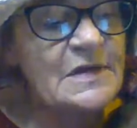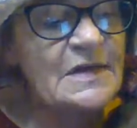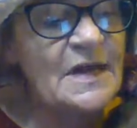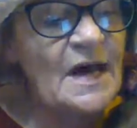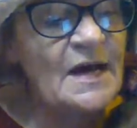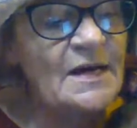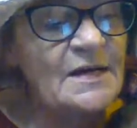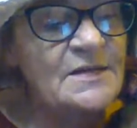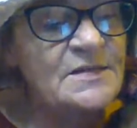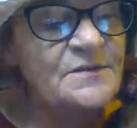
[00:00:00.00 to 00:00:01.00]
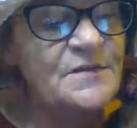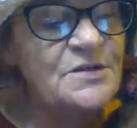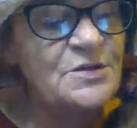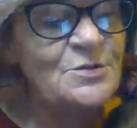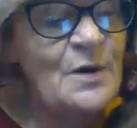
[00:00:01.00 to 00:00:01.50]
said Diana, as if
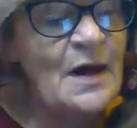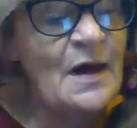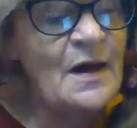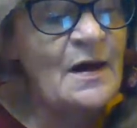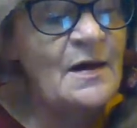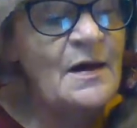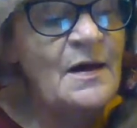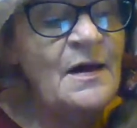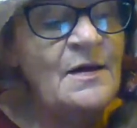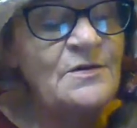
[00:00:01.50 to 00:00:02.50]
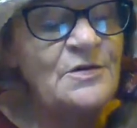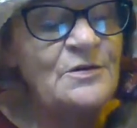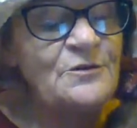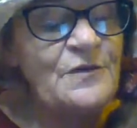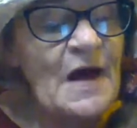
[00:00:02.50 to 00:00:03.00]
the two
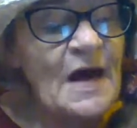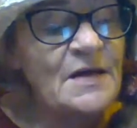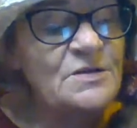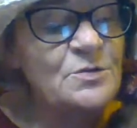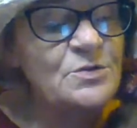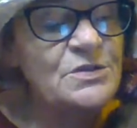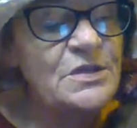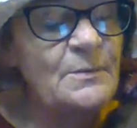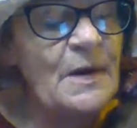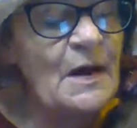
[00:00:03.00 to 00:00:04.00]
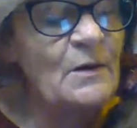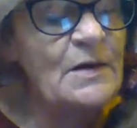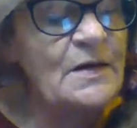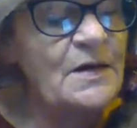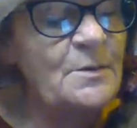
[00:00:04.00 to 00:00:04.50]
facts were somehow
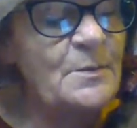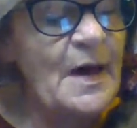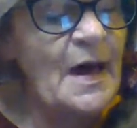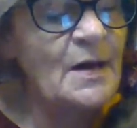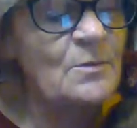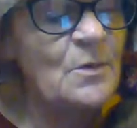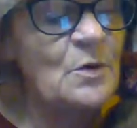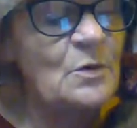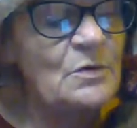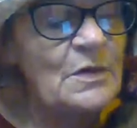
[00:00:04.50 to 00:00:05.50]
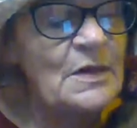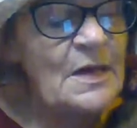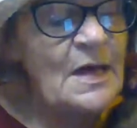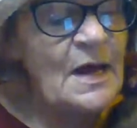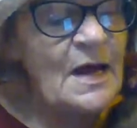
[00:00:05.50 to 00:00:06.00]
incompatible.
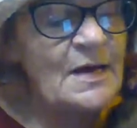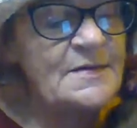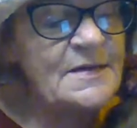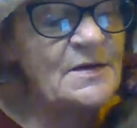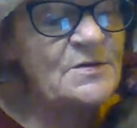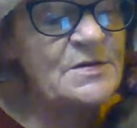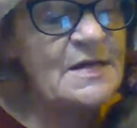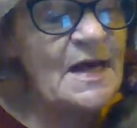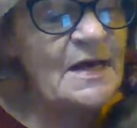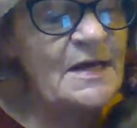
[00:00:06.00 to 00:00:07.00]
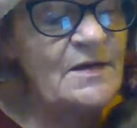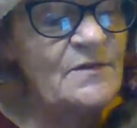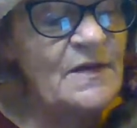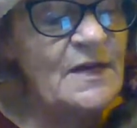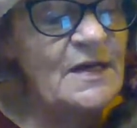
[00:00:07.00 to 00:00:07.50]
I dare say
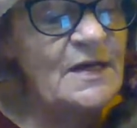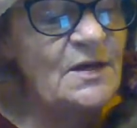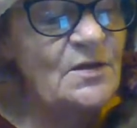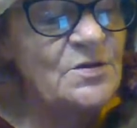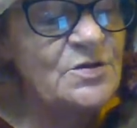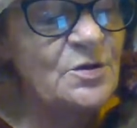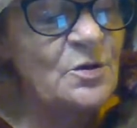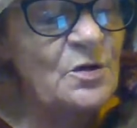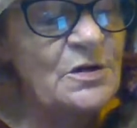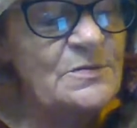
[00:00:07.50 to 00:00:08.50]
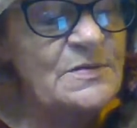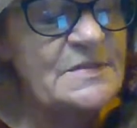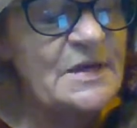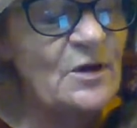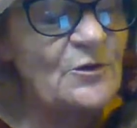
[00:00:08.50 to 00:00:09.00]
even the English earl
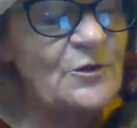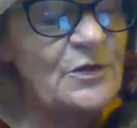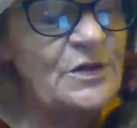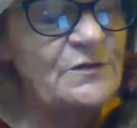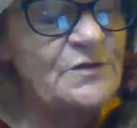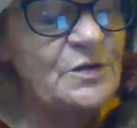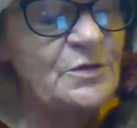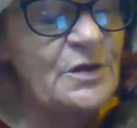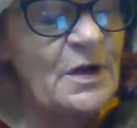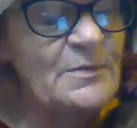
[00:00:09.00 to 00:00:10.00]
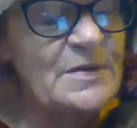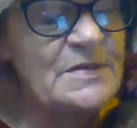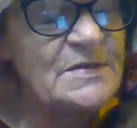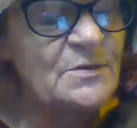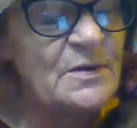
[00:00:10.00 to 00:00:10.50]
himself wouldn't have turned up
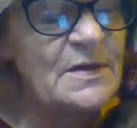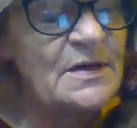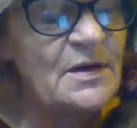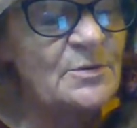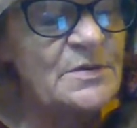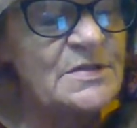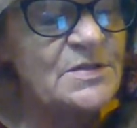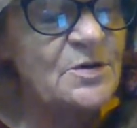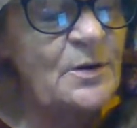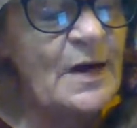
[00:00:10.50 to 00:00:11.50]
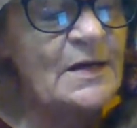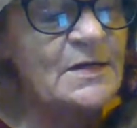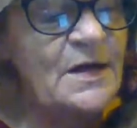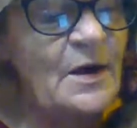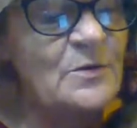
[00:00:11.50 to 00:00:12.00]
his
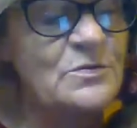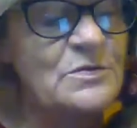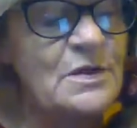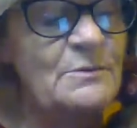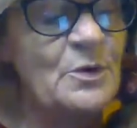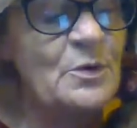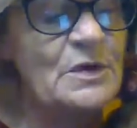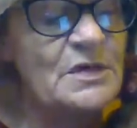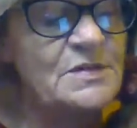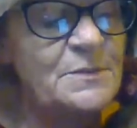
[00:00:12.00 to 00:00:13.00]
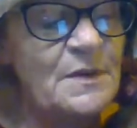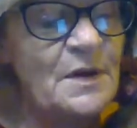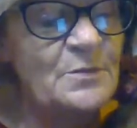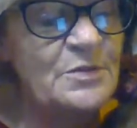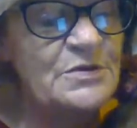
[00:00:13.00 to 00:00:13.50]
aristocratic nose at Marilla's
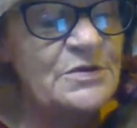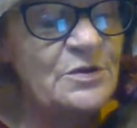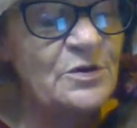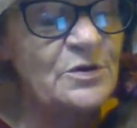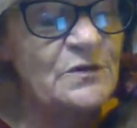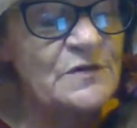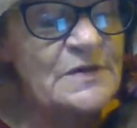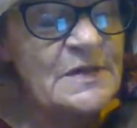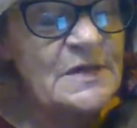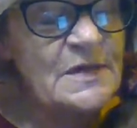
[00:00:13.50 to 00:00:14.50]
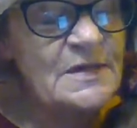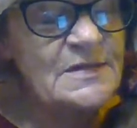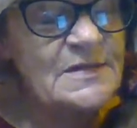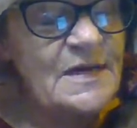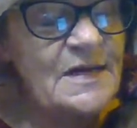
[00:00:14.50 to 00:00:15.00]
plum preserves,
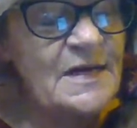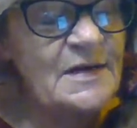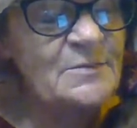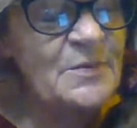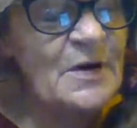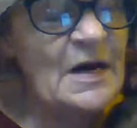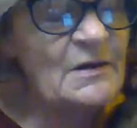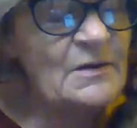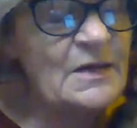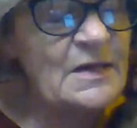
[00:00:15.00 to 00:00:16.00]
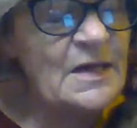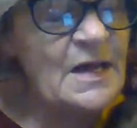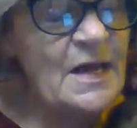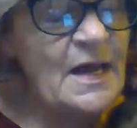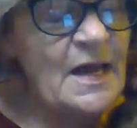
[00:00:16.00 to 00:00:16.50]
said Anne proudly.
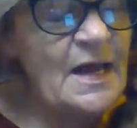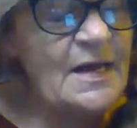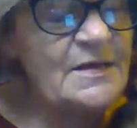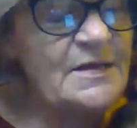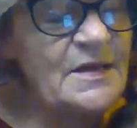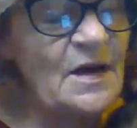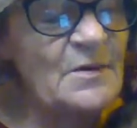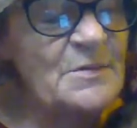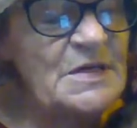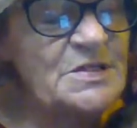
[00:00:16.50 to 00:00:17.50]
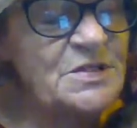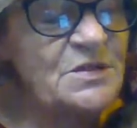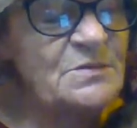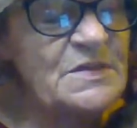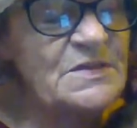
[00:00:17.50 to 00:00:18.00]
Anne did not mention
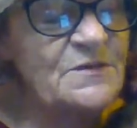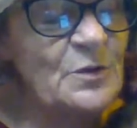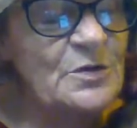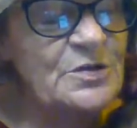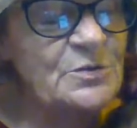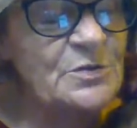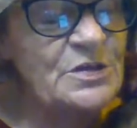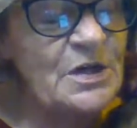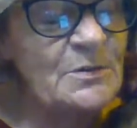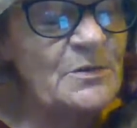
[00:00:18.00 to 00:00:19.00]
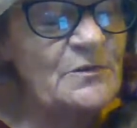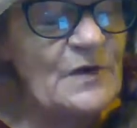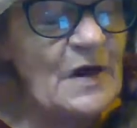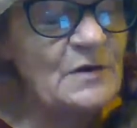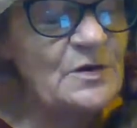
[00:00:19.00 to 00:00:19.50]
the misfortune which had
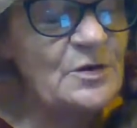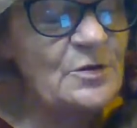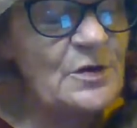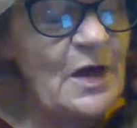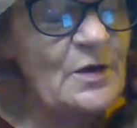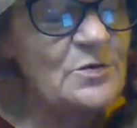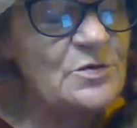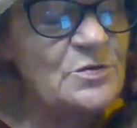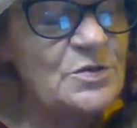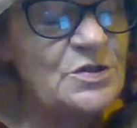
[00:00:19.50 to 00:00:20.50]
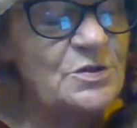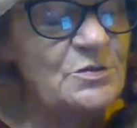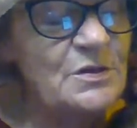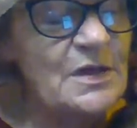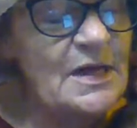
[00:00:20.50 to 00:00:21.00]
befallen her nose when she
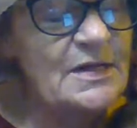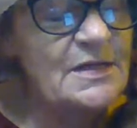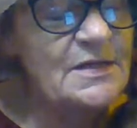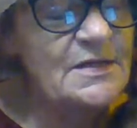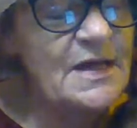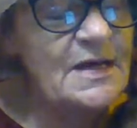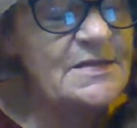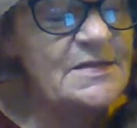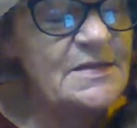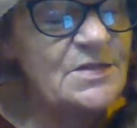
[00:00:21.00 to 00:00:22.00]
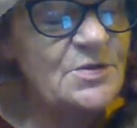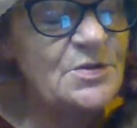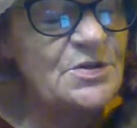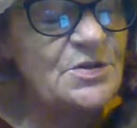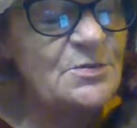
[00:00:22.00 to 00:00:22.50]
related the day's
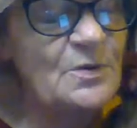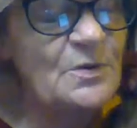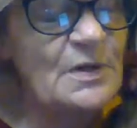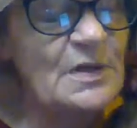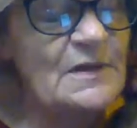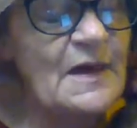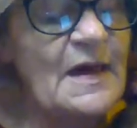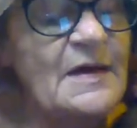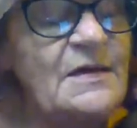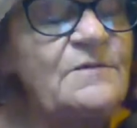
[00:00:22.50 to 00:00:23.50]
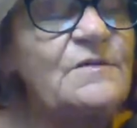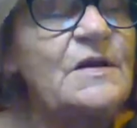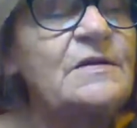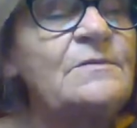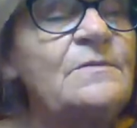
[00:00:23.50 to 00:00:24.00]
history to Marilla that
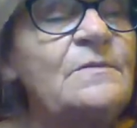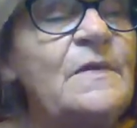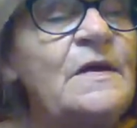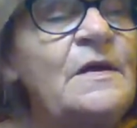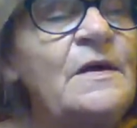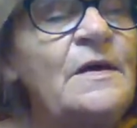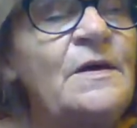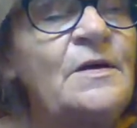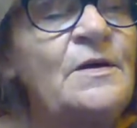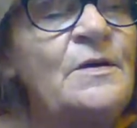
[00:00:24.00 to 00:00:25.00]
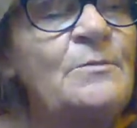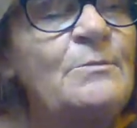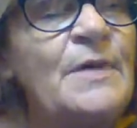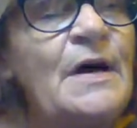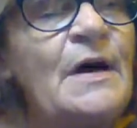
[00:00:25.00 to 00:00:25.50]
evening.
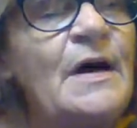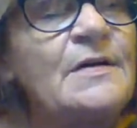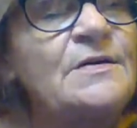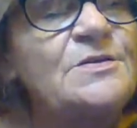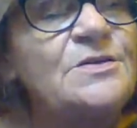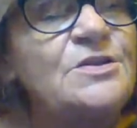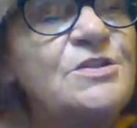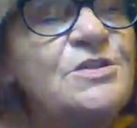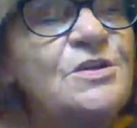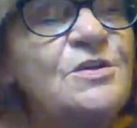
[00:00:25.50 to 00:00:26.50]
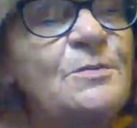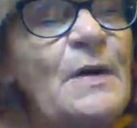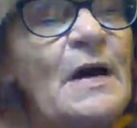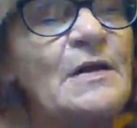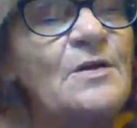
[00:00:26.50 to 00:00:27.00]
But she took the
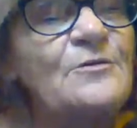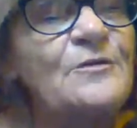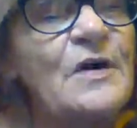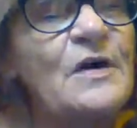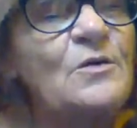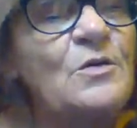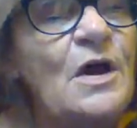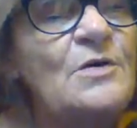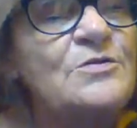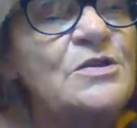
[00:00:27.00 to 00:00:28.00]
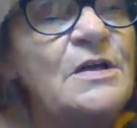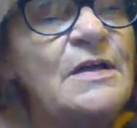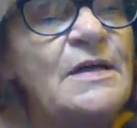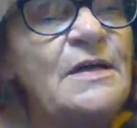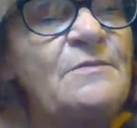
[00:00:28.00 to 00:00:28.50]
bottle of freckle lotion
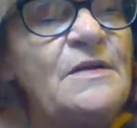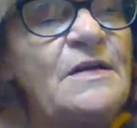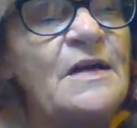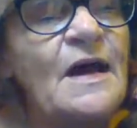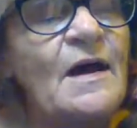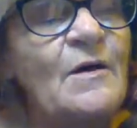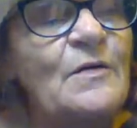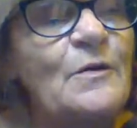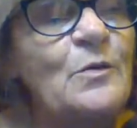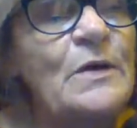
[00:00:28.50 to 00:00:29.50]
and emptied it out the